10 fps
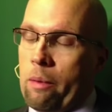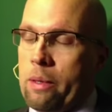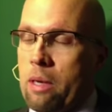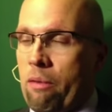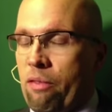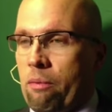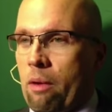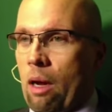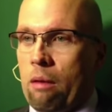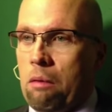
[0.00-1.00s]
we said
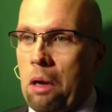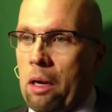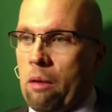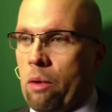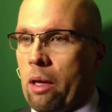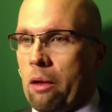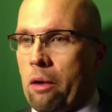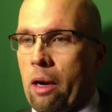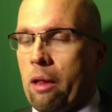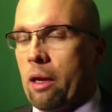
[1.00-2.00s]
I, didn't really
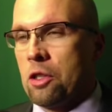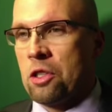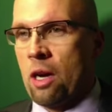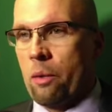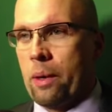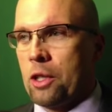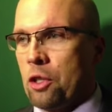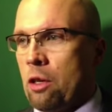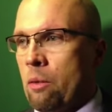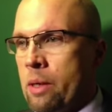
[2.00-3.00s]
learn anything. and just kind of
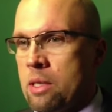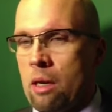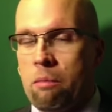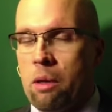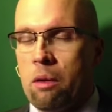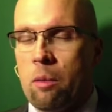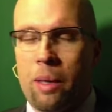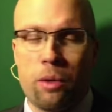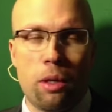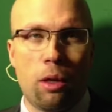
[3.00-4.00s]
reassured it. We said that
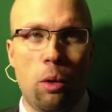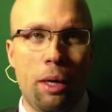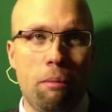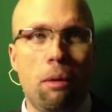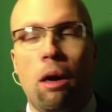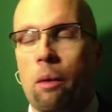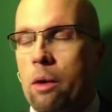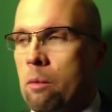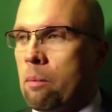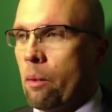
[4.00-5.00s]
nobody was going to quit in our
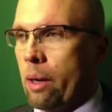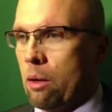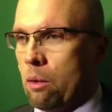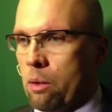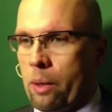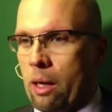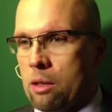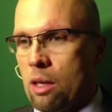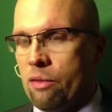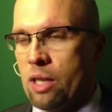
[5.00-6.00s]
room, we know that we
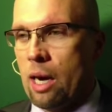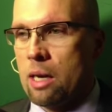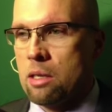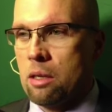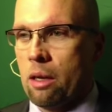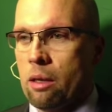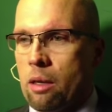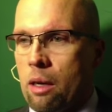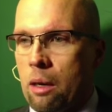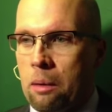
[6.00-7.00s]
got a tough task.
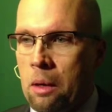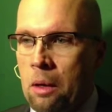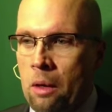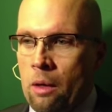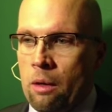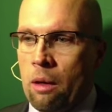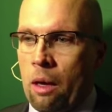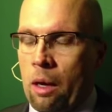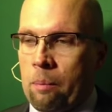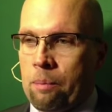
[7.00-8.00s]
And uh,
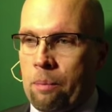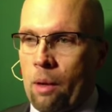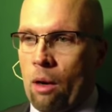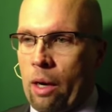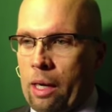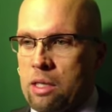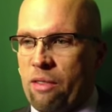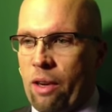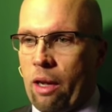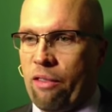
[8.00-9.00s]
um, you know, I guess
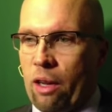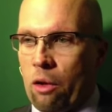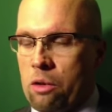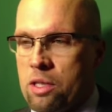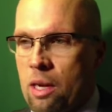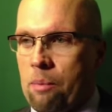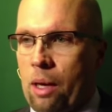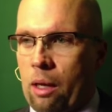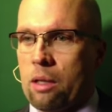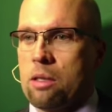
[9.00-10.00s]
if I, if I learned
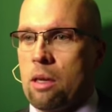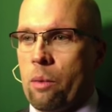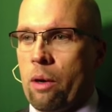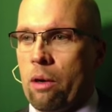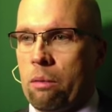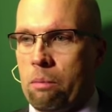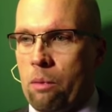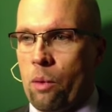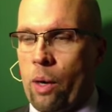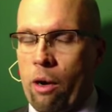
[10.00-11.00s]
something, it's that we were
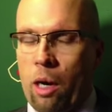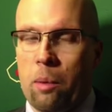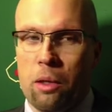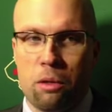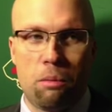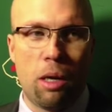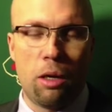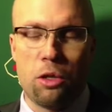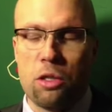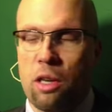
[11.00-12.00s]
we were able to
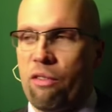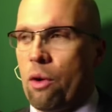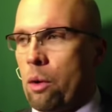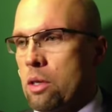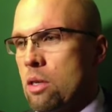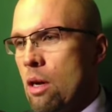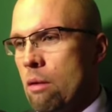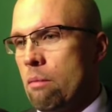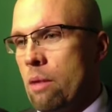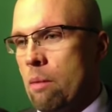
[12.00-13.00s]
kind of just stay focused
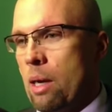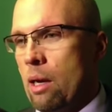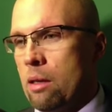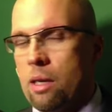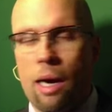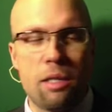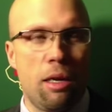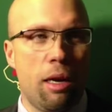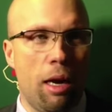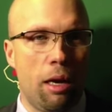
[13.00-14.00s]
on the immediate task
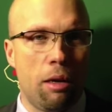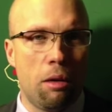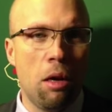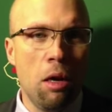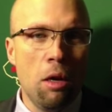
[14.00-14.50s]
at hand, and